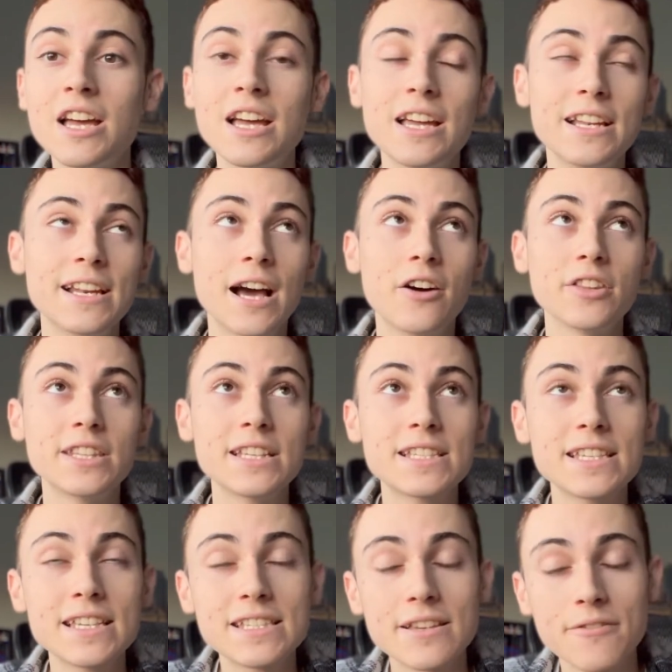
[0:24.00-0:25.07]
Now,
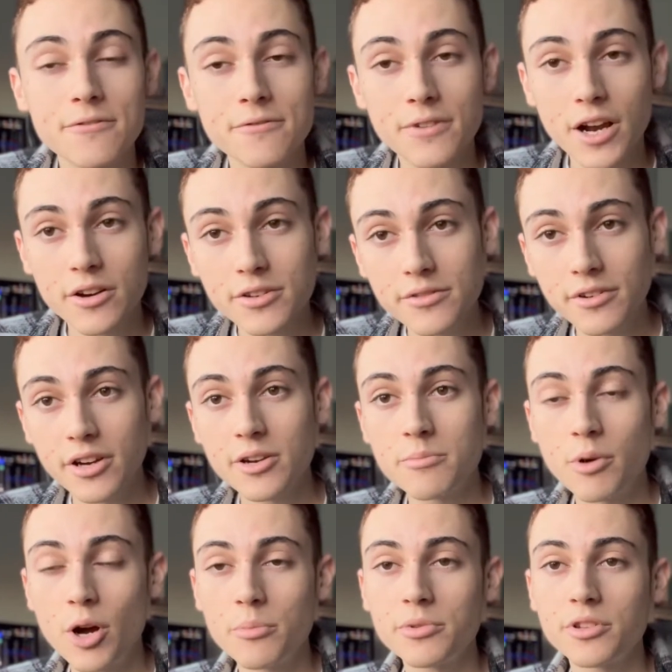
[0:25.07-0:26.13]
this is a very
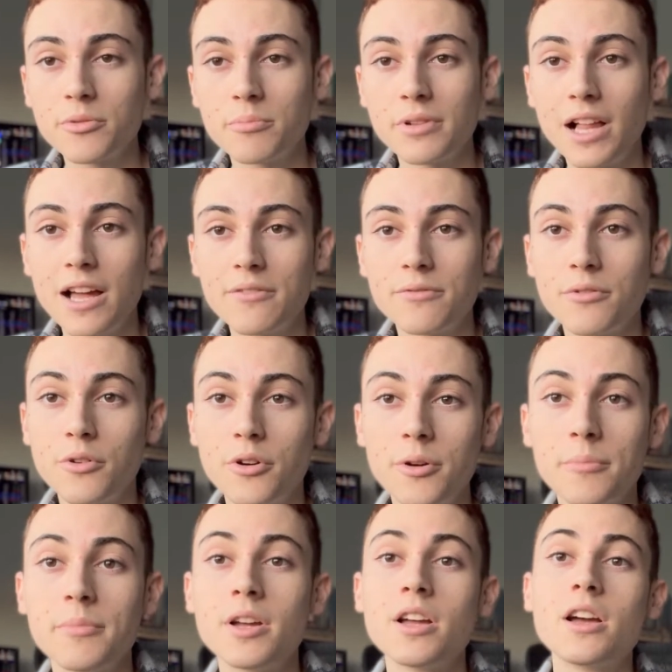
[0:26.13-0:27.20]
popular
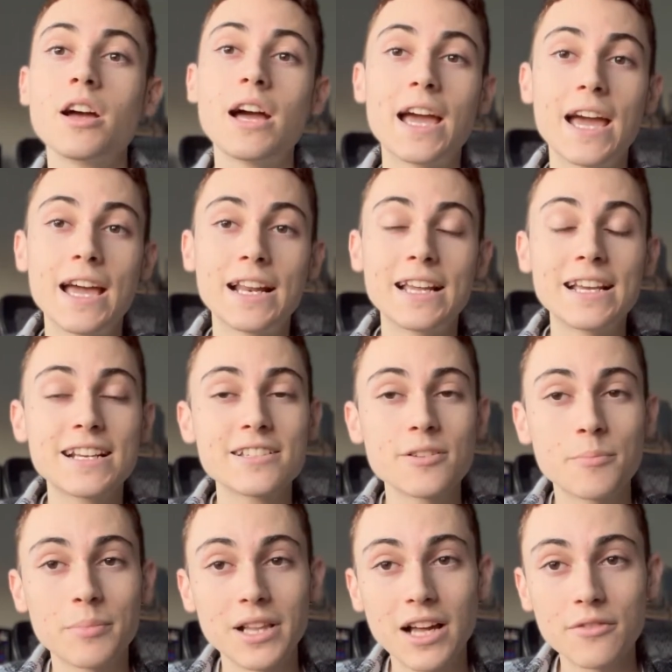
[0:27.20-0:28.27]
platform, and it is a
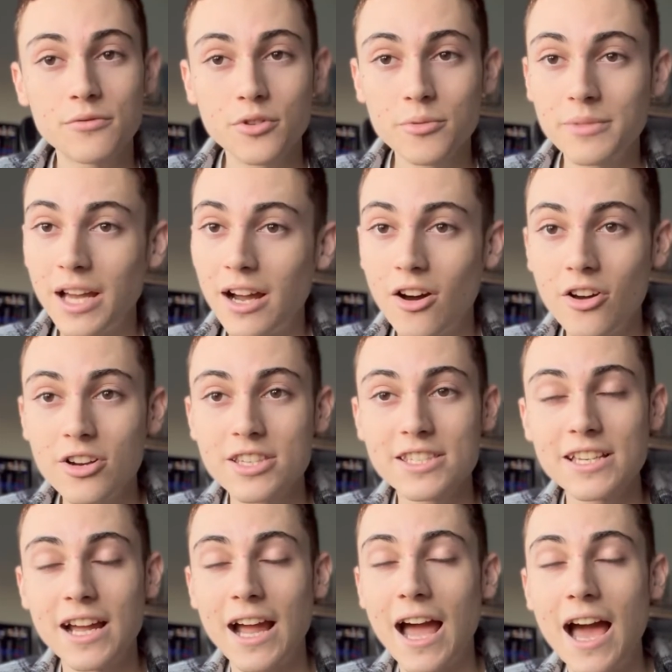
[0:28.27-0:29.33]
platform that
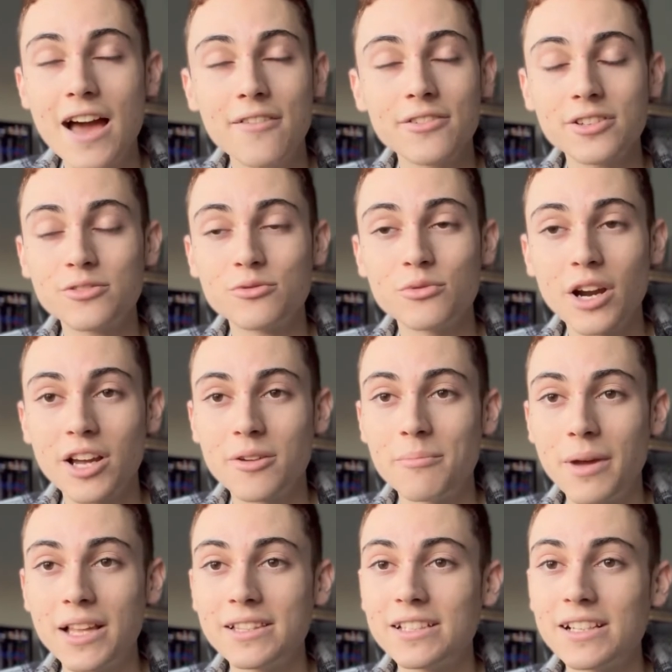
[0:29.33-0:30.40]
honestly I haven't
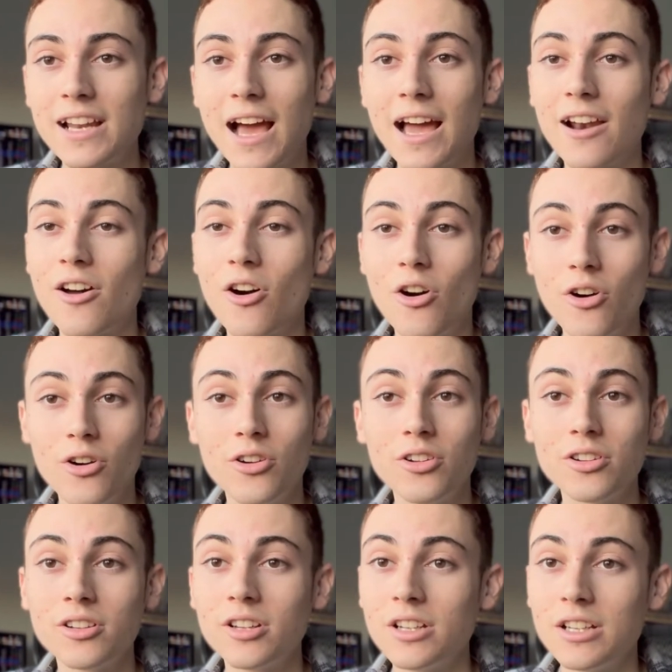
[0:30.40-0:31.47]
recommended at
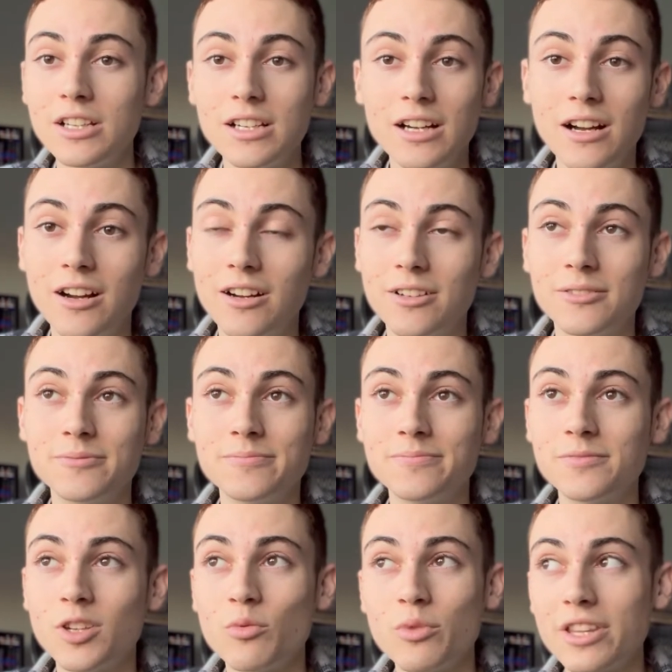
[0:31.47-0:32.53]
all
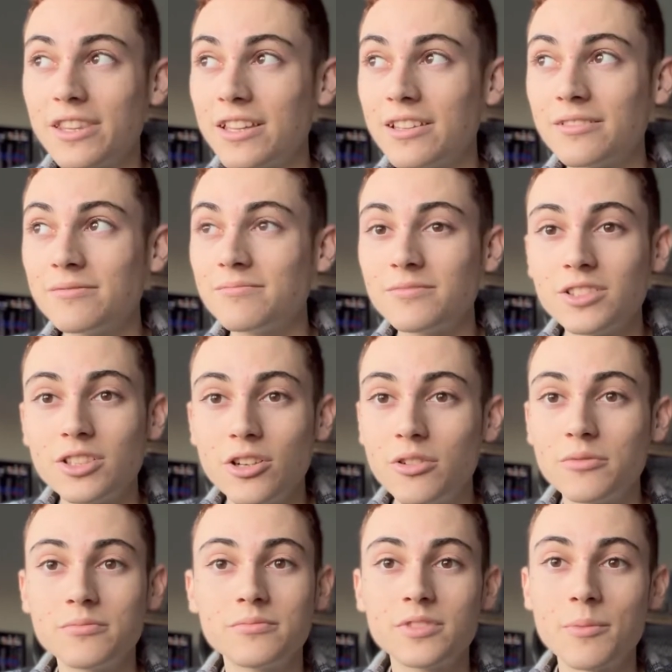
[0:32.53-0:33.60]
within
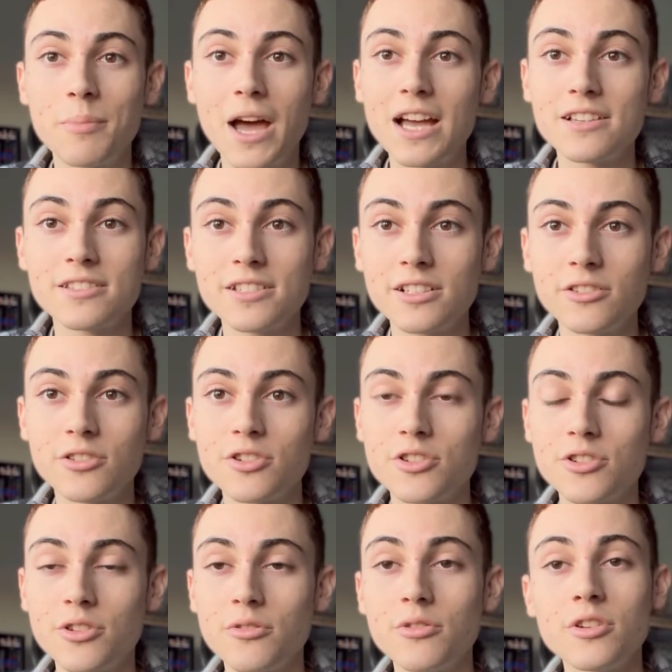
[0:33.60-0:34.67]
the past year or
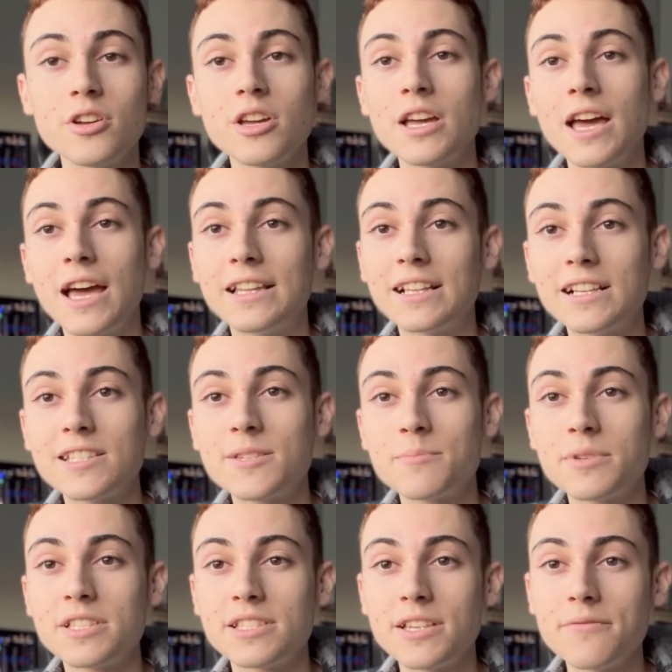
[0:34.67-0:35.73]
so, and that's
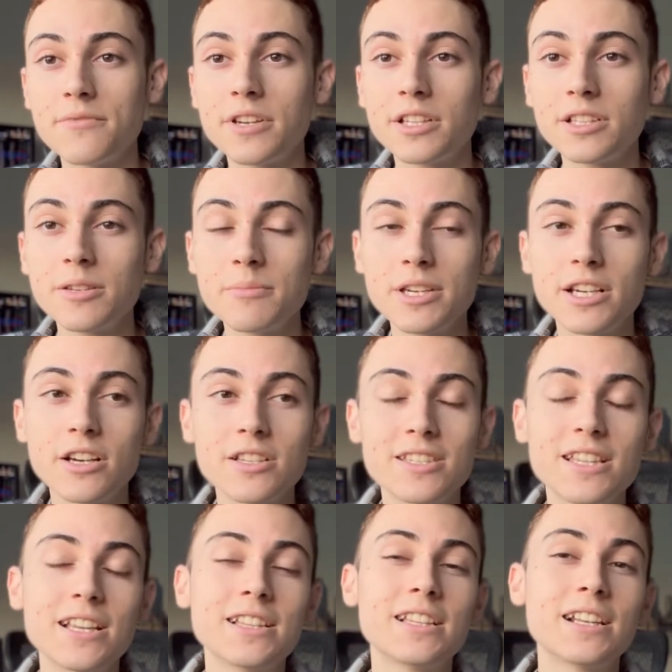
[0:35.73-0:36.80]
specifically because
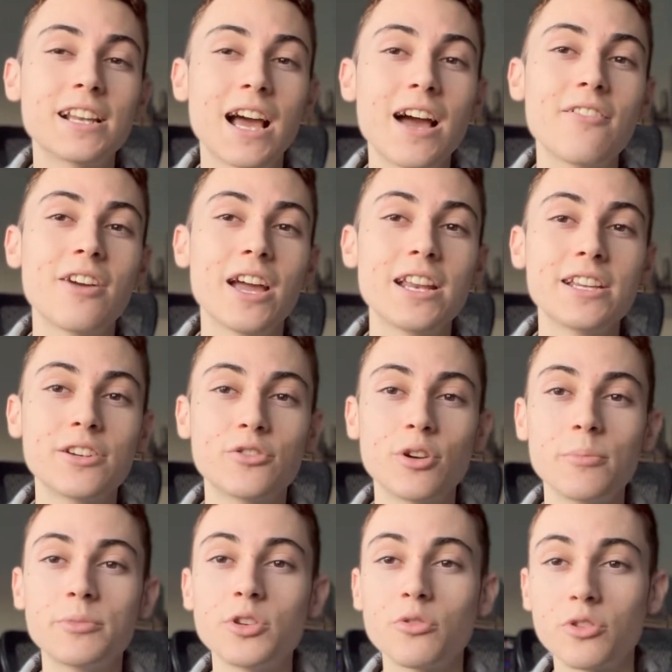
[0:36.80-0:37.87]
they didn't have any
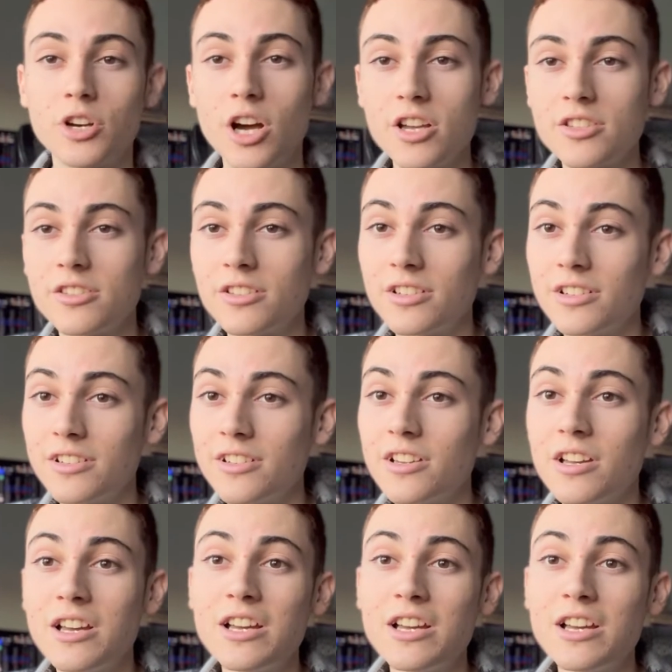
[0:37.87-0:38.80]
crypto custody.